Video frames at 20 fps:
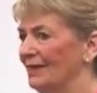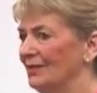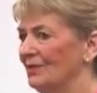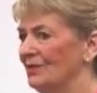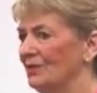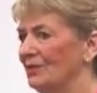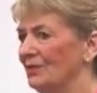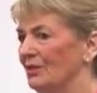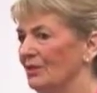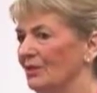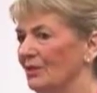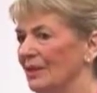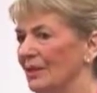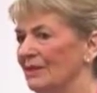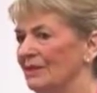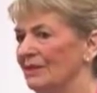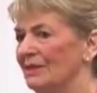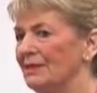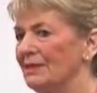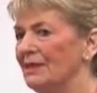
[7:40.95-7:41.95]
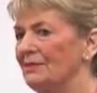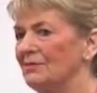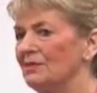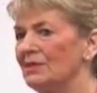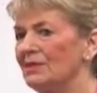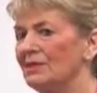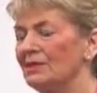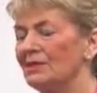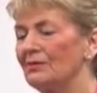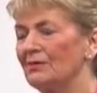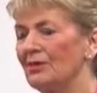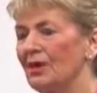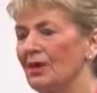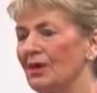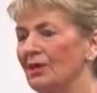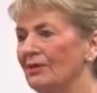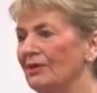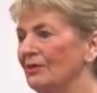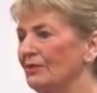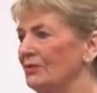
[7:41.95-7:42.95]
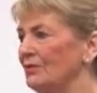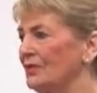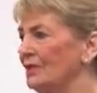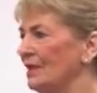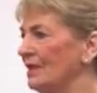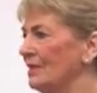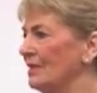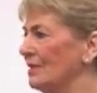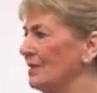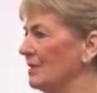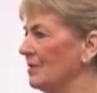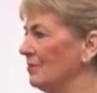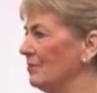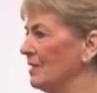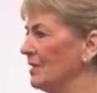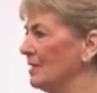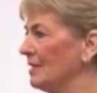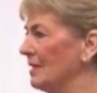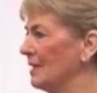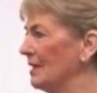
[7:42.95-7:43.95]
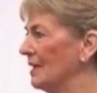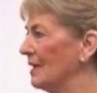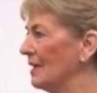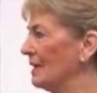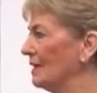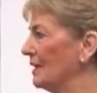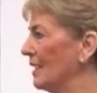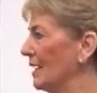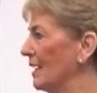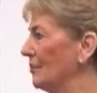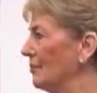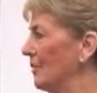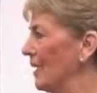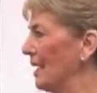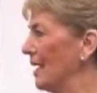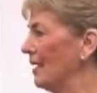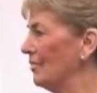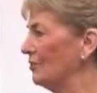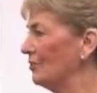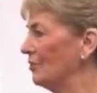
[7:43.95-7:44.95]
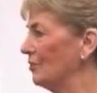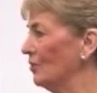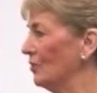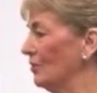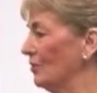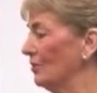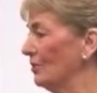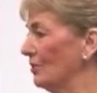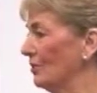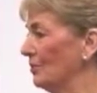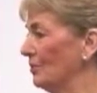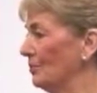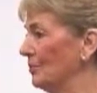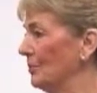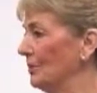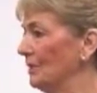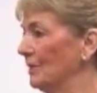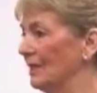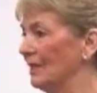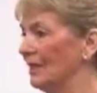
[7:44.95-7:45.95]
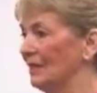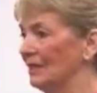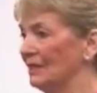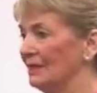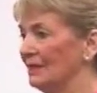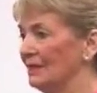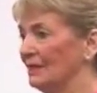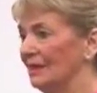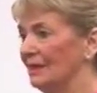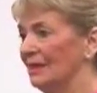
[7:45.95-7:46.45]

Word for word: So it seems as if all those things that we said about girl bullying,